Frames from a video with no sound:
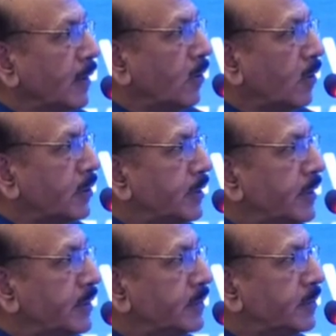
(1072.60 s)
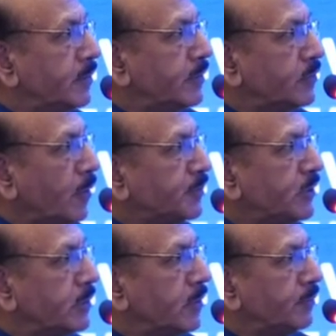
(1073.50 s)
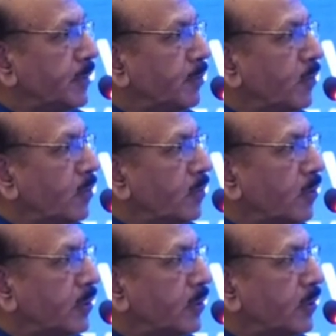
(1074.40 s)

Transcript: Or there is resorption of the bone,